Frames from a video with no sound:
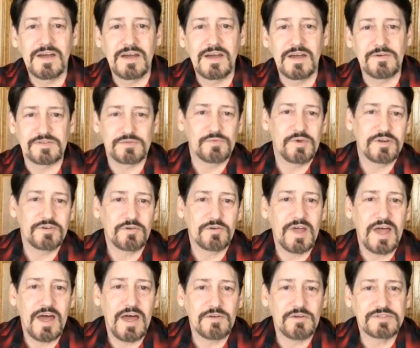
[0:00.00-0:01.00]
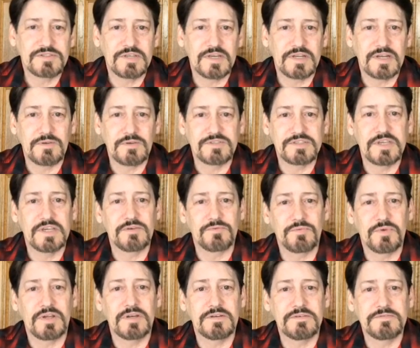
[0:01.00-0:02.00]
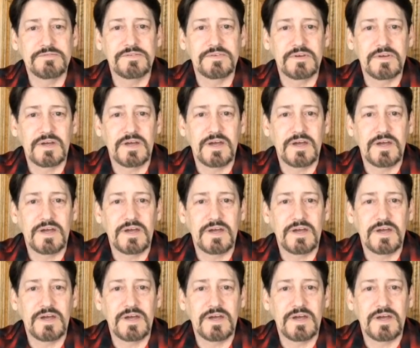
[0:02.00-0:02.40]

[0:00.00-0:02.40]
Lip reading: It was a rental house that I was getting rid of,